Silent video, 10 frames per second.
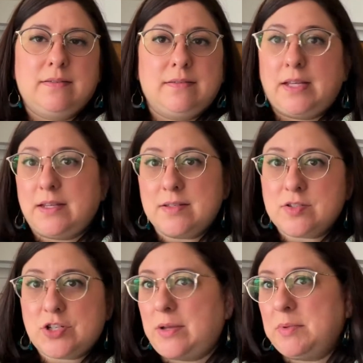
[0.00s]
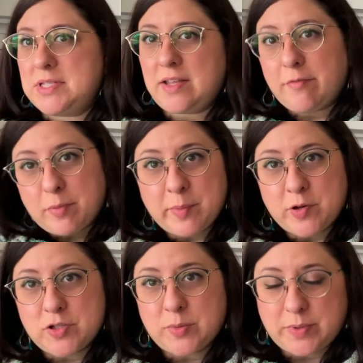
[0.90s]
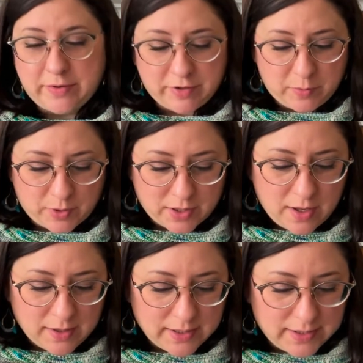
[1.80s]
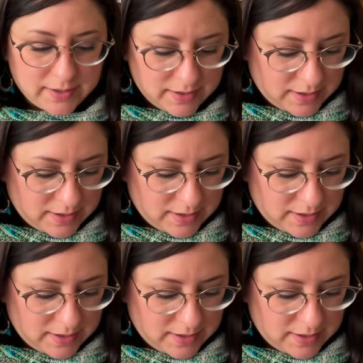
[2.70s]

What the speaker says: things, shameless self-promotion, whatever you want to call it.